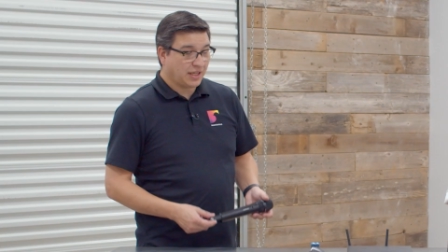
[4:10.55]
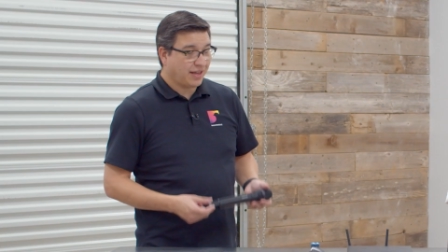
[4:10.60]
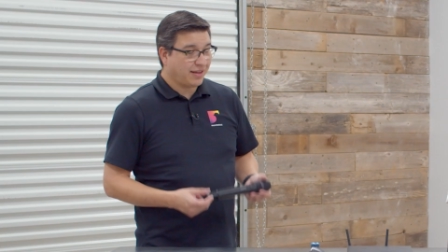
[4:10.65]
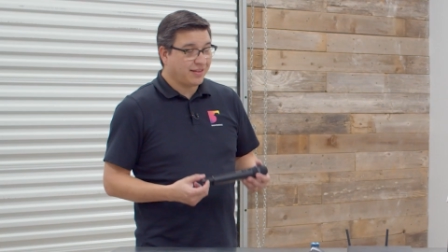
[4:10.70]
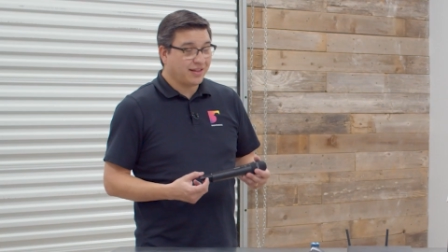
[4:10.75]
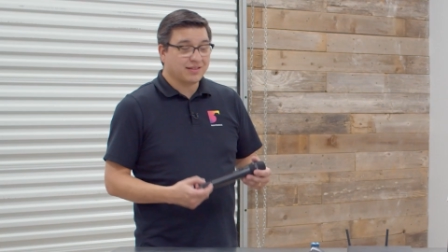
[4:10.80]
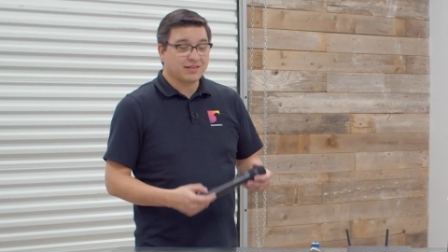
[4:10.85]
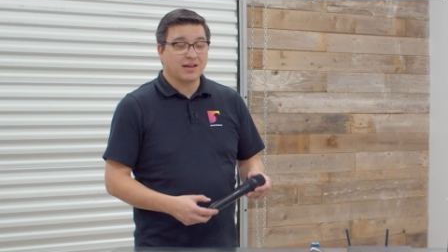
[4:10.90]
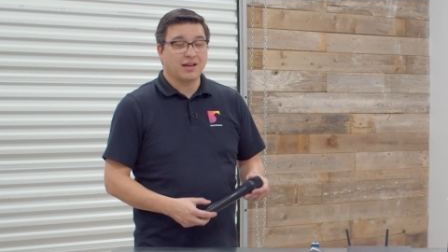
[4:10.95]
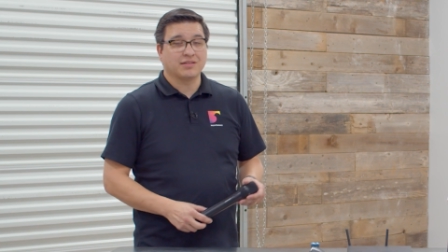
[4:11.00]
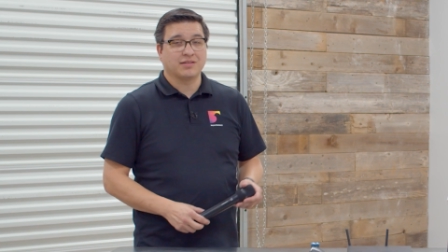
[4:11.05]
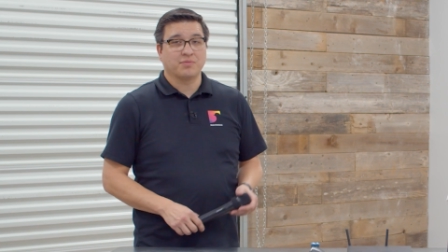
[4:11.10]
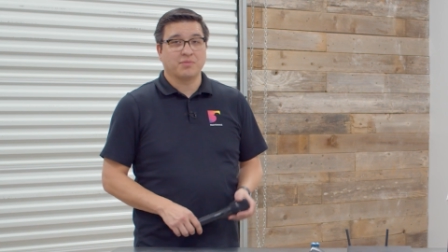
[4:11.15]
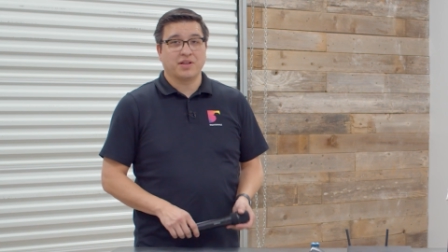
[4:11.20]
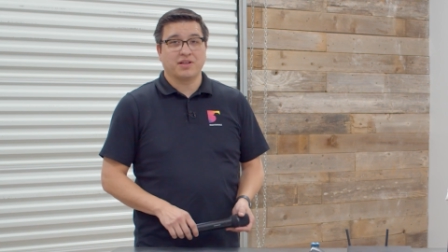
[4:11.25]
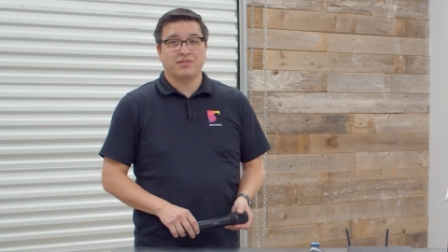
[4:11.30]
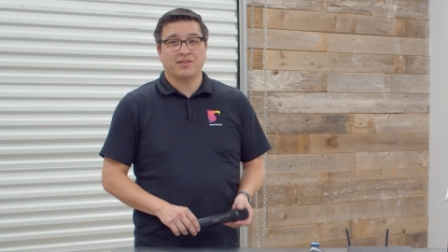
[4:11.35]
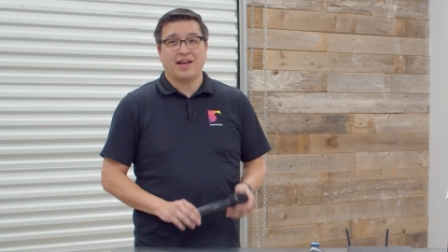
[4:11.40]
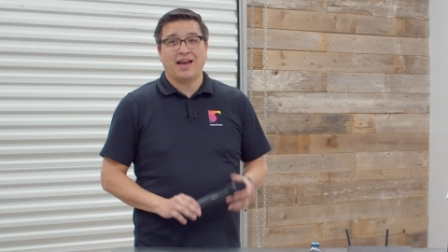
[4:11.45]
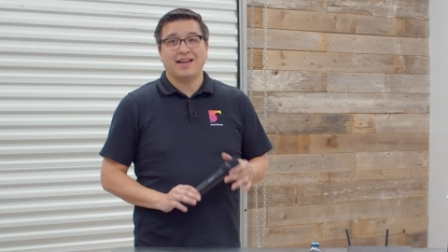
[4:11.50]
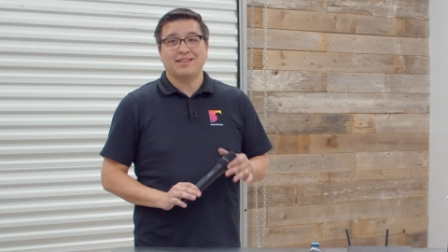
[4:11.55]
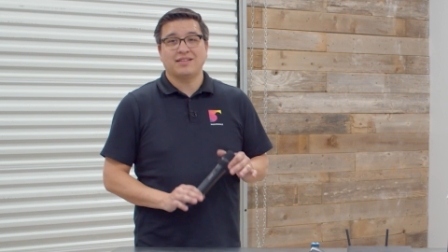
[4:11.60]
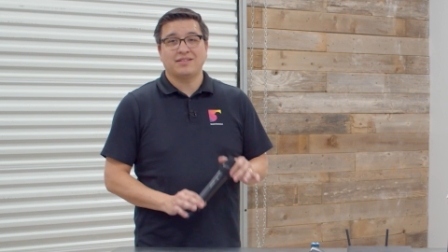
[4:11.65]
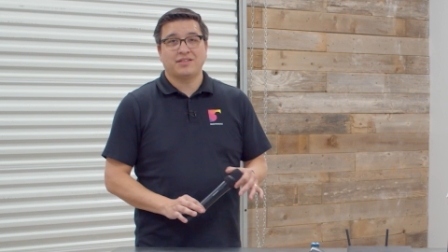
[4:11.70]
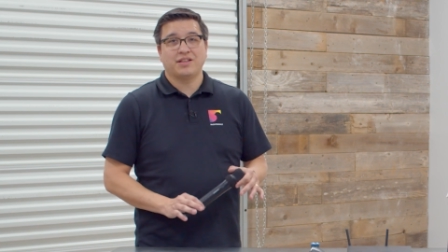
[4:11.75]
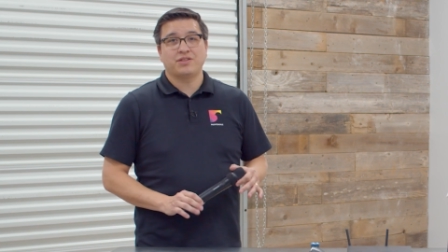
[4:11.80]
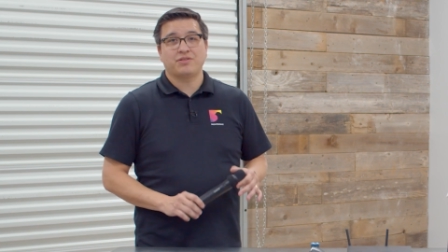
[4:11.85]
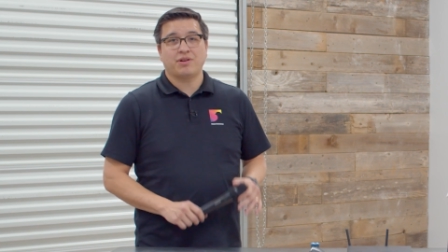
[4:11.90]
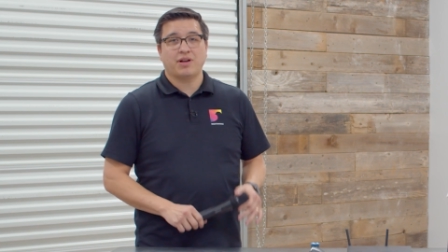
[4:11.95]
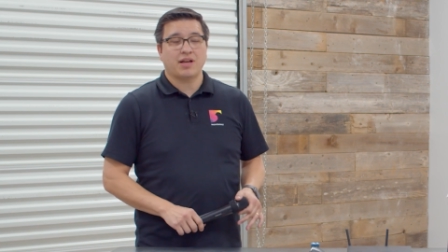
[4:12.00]
Yeah, and that's awesome, because as it
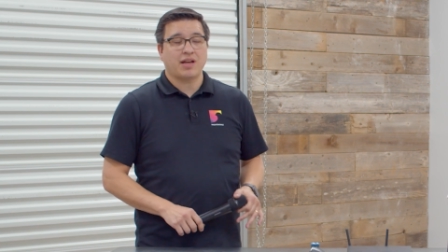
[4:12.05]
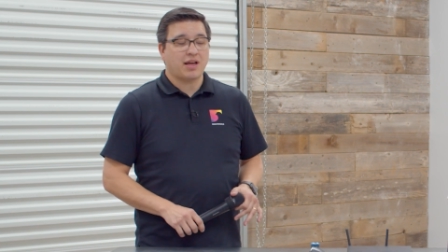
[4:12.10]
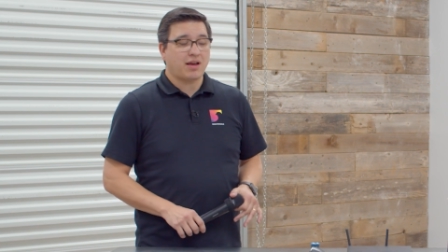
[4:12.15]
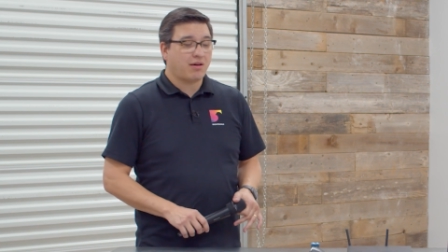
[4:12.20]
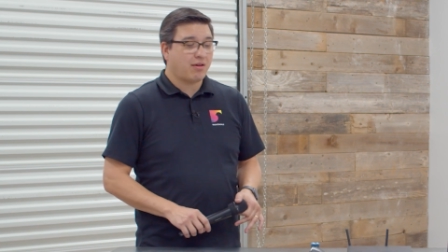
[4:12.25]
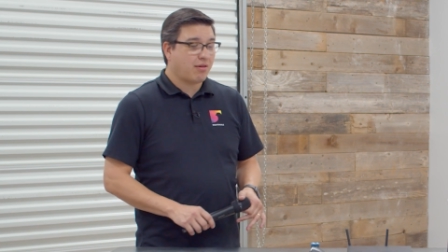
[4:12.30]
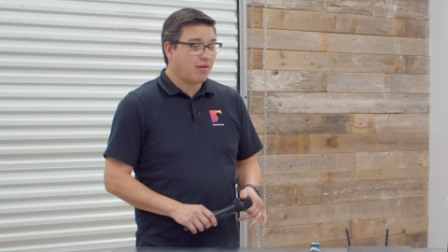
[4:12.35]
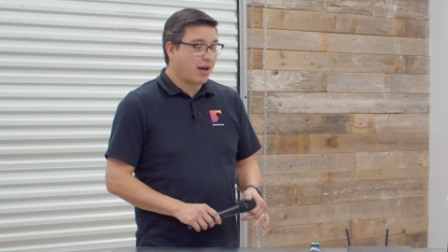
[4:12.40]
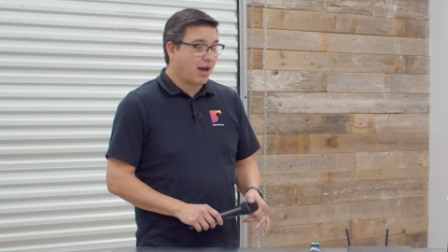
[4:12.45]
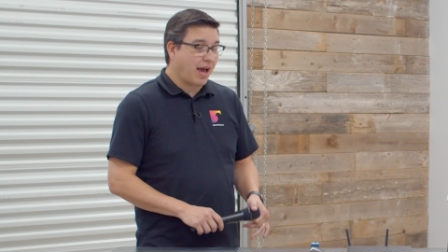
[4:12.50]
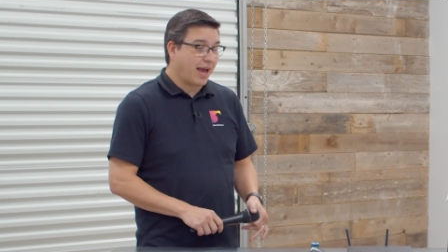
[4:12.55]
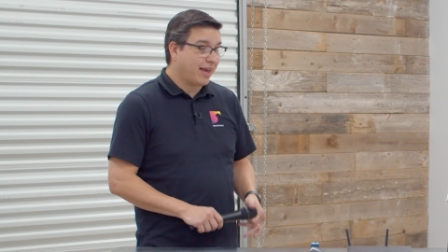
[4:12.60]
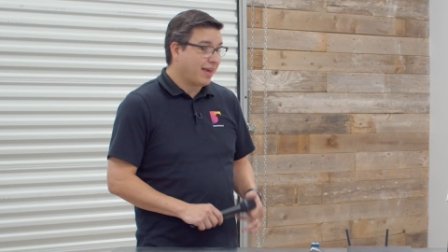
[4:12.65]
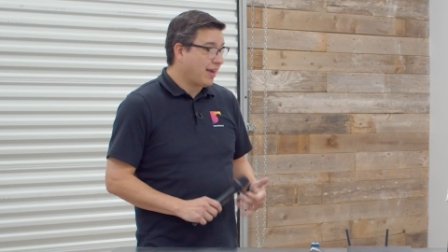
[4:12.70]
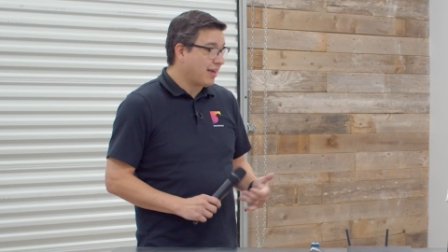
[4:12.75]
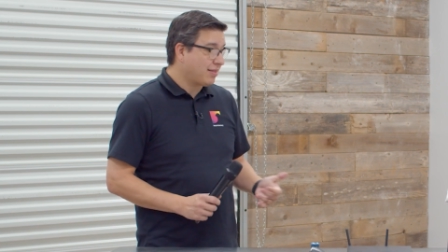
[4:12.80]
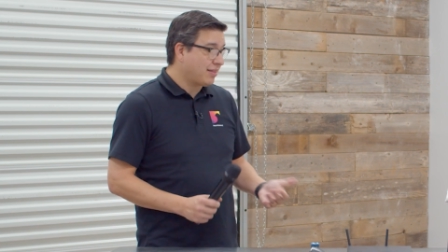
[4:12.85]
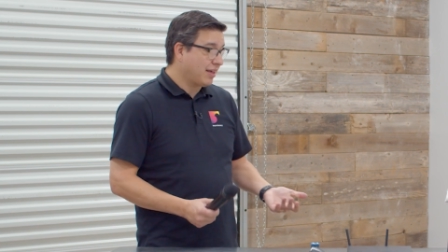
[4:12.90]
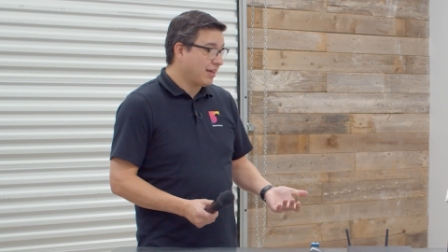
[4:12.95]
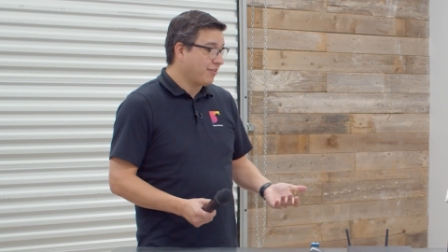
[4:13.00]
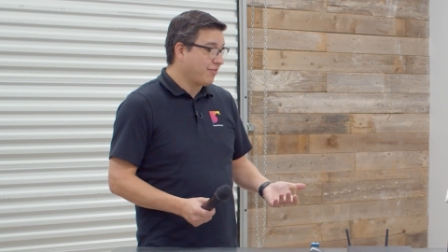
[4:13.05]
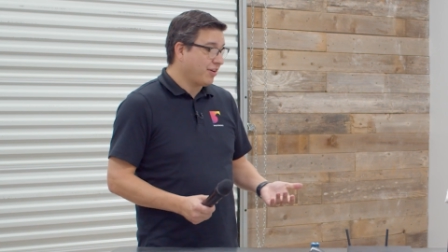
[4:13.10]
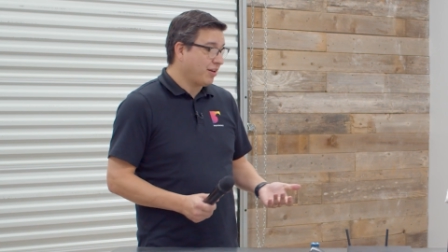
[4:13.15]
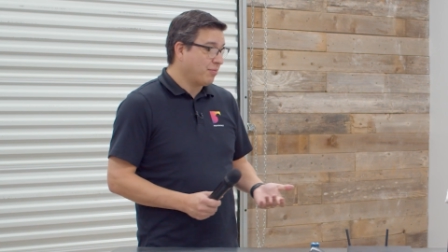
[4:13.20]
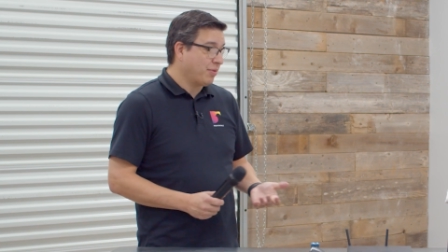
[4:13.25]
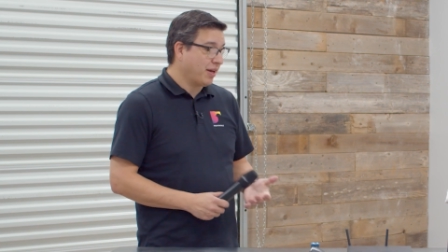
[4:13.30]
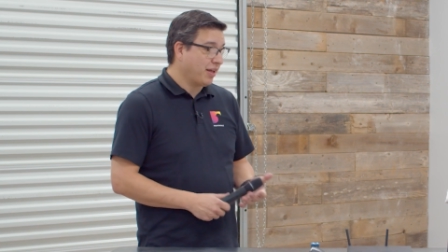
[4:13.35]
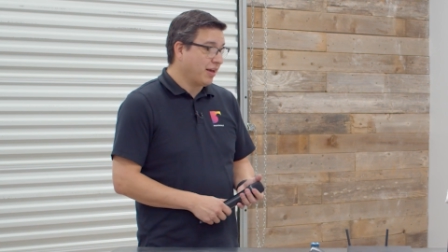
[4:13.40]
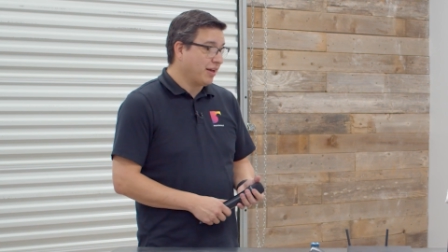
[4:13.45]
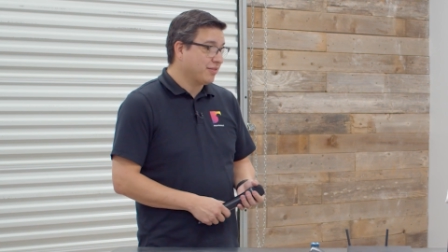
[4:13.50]
sits right now, I can't think of
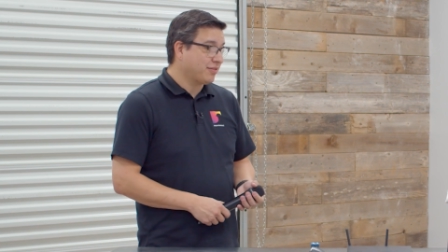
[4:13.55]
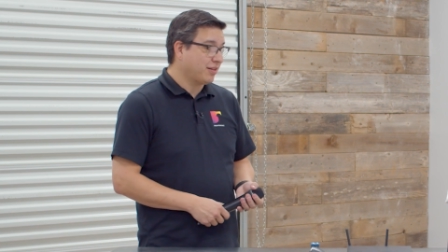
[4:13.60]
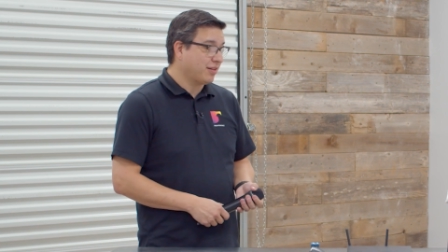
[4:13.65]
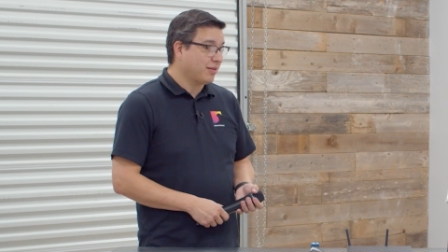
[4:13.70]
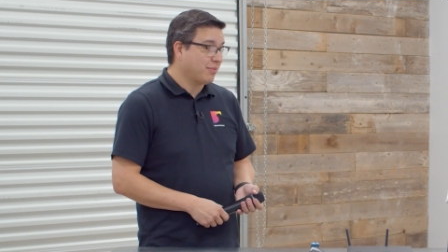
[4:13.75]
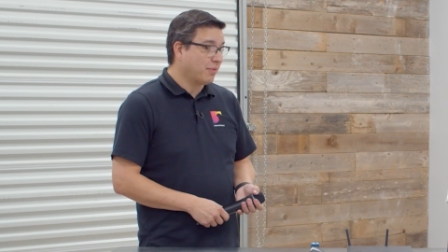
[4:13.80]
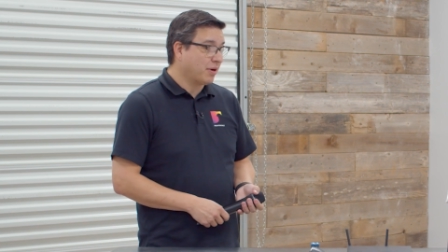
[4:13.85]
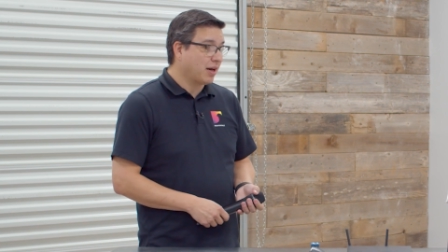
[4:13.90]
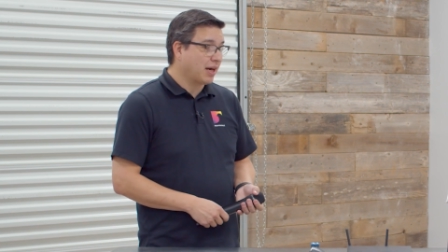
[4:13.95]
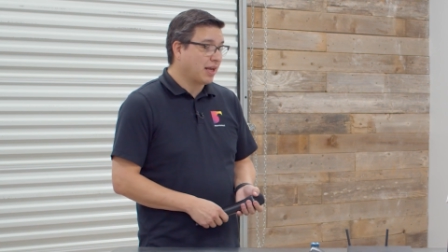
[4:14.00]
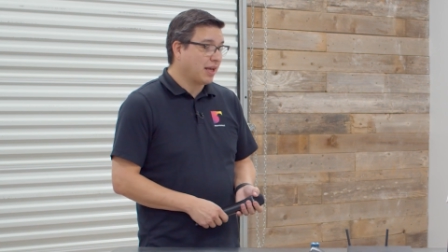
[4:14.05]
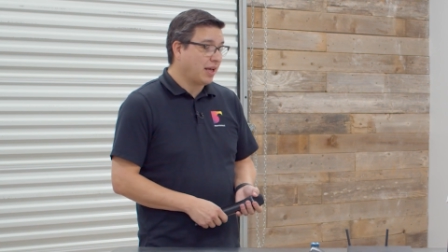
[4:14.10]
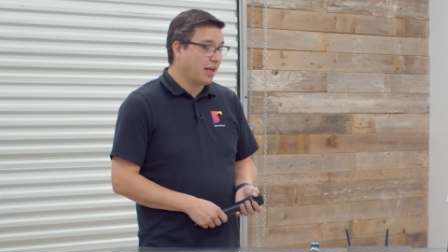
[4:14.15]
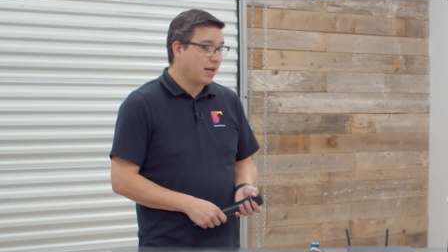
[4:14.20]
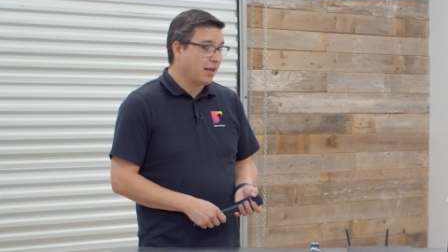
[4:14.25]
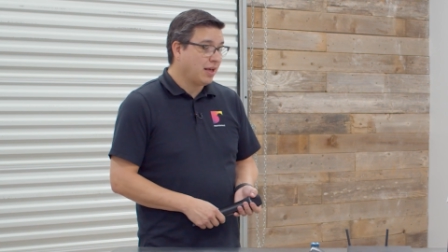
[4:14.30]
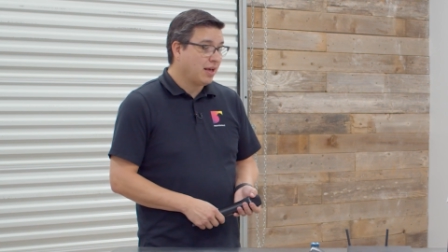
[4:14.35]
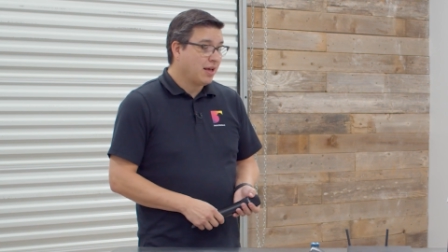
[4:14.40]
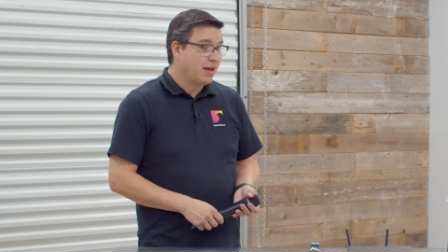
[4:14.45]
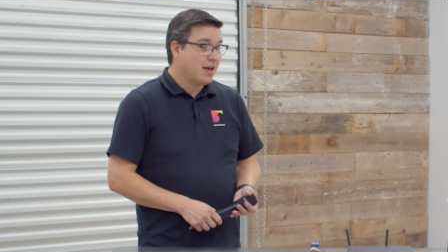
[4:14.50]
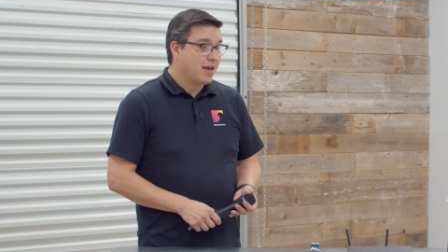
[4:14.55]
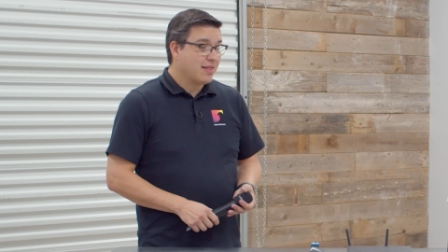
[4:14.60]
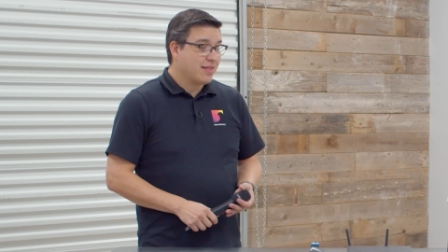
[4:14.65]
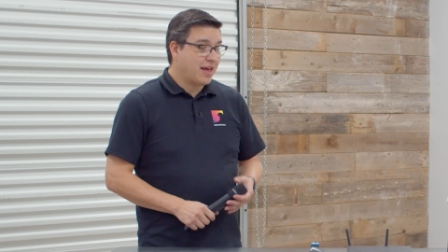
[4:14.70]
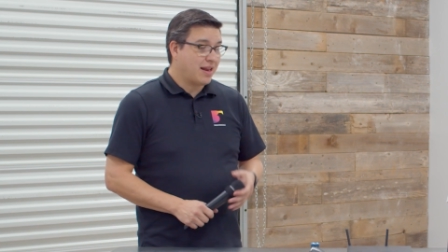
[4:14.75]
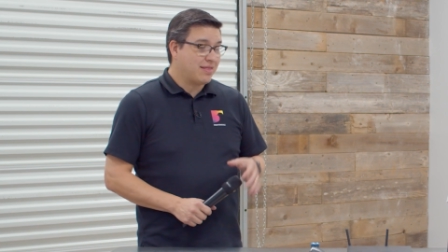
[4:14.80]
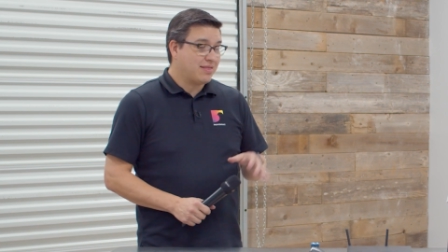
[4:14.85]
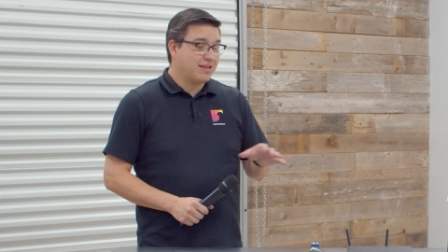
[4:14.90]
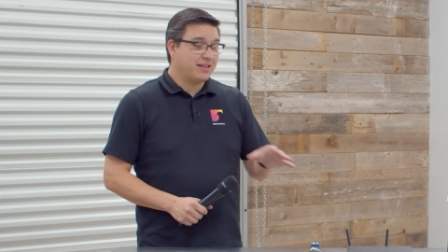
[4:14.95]
anybody else on the market that at